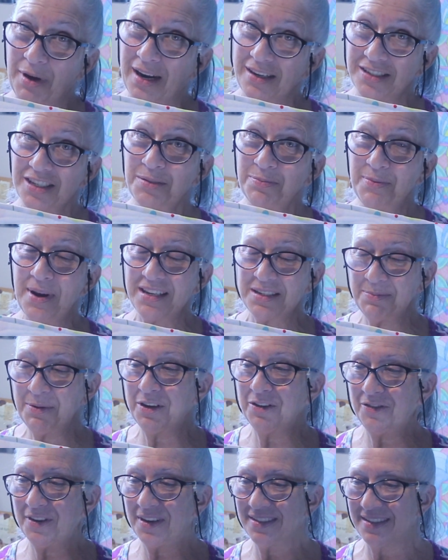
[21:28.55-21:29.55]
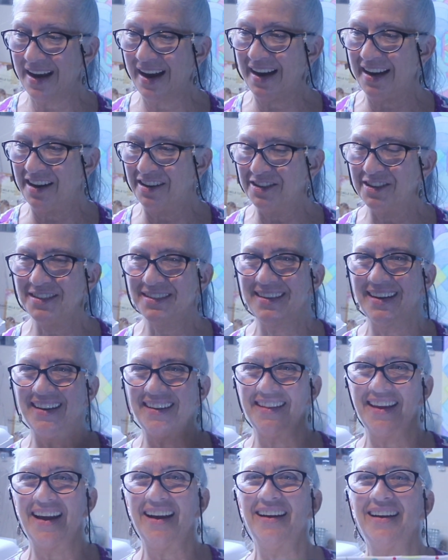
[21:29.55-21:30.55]
practice makes perfect. I
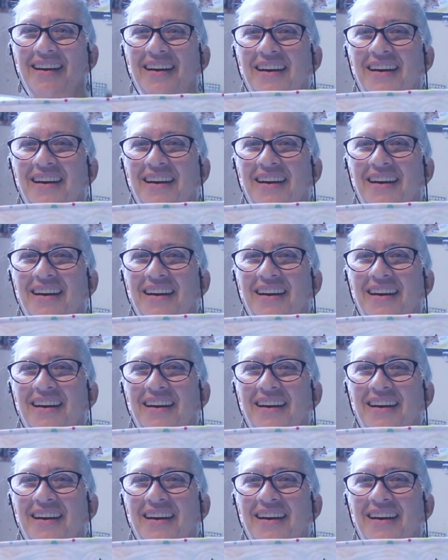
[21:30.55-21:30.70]
understand that.